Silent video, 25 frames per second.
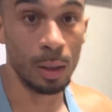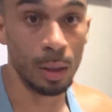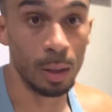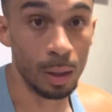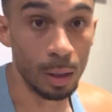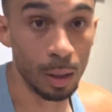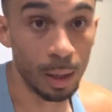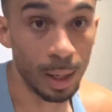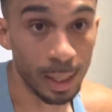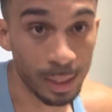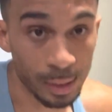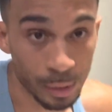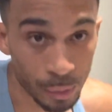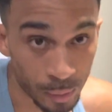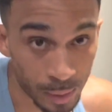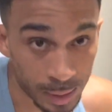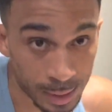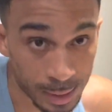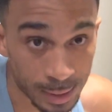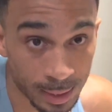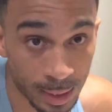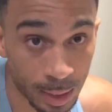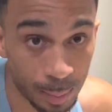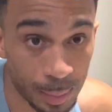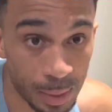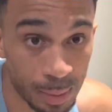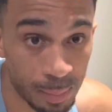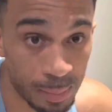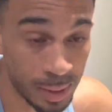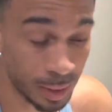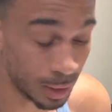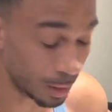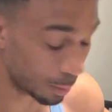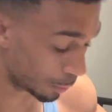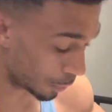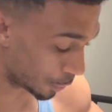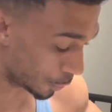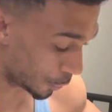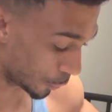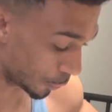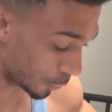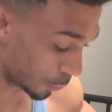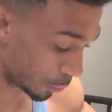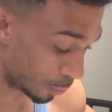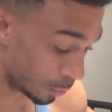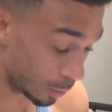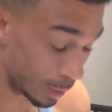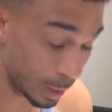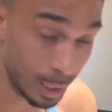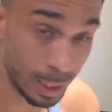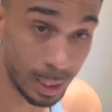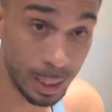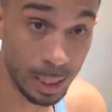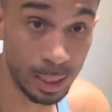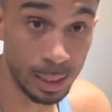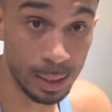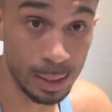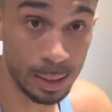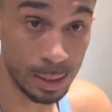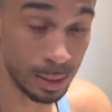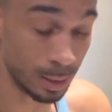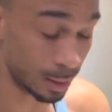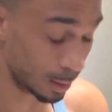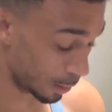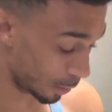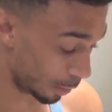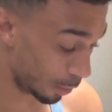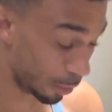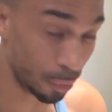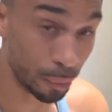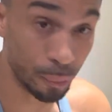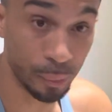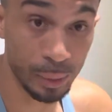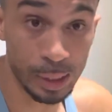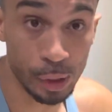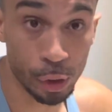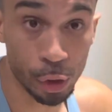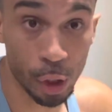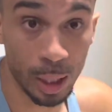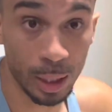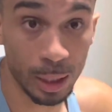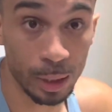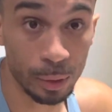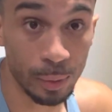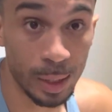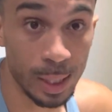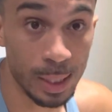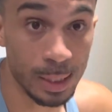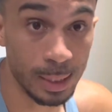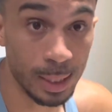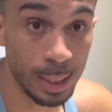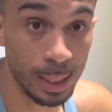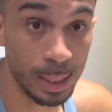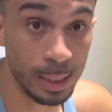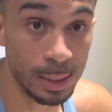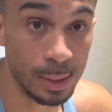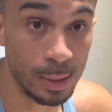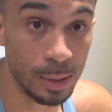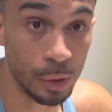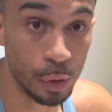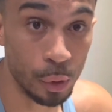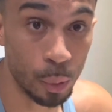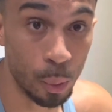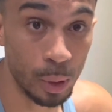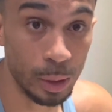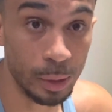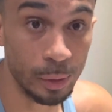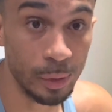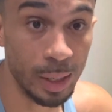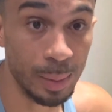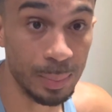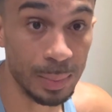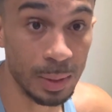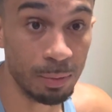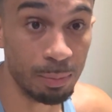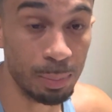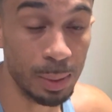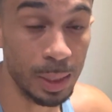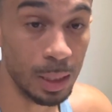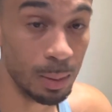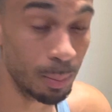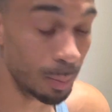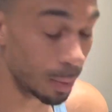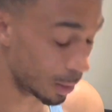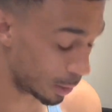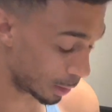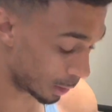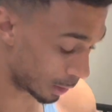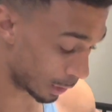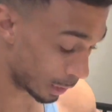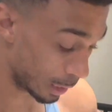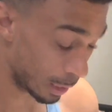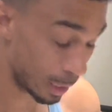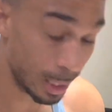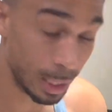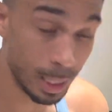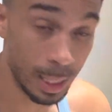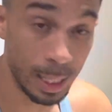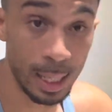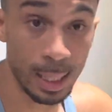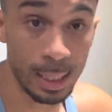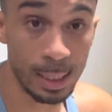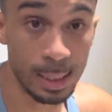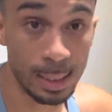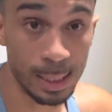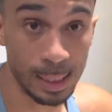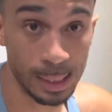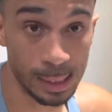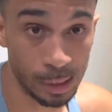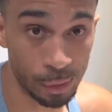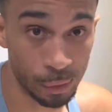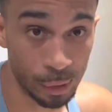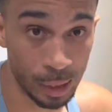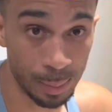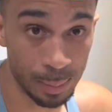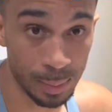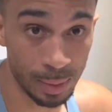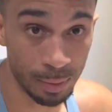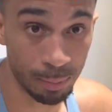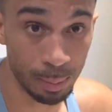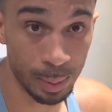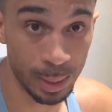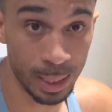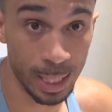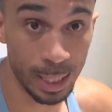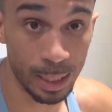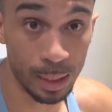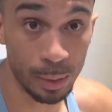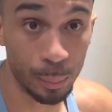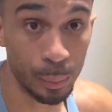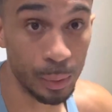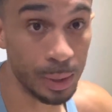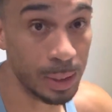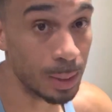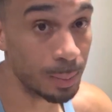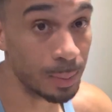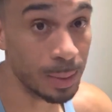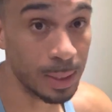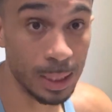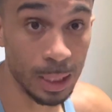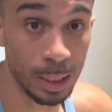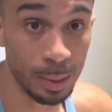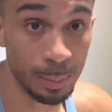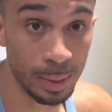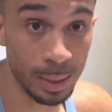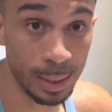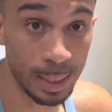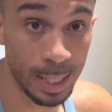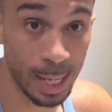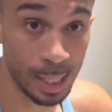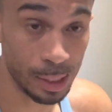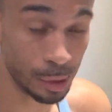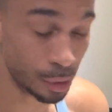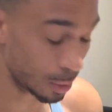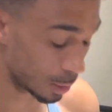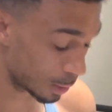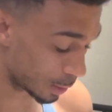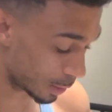All right, so this is gonna be meal number 2. It is 3 chocolate rice cakes, 20 grams of peanut butter, and 60 grams of banana with some cinnamon dash on